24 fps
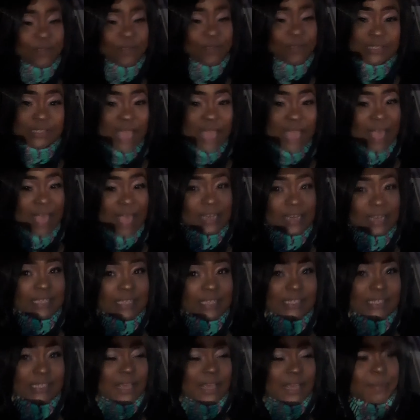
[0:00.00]

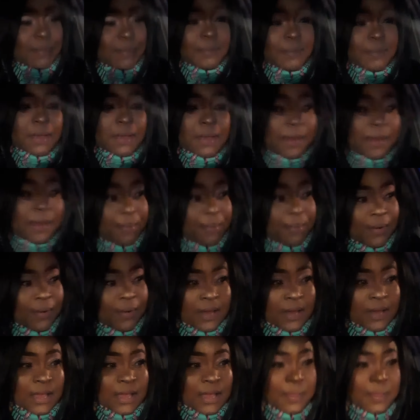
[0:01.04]
stylist, put my number
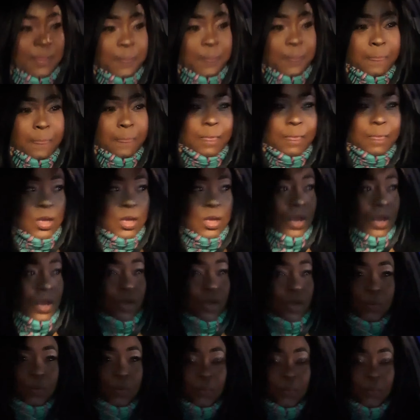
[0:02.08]
on it,
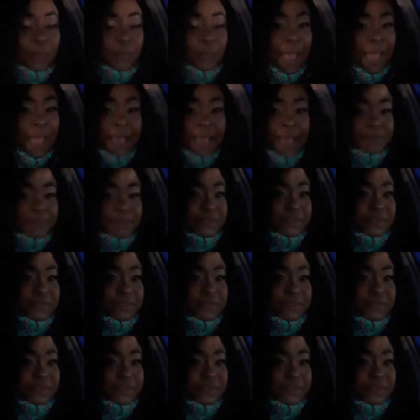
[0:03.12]
wraps,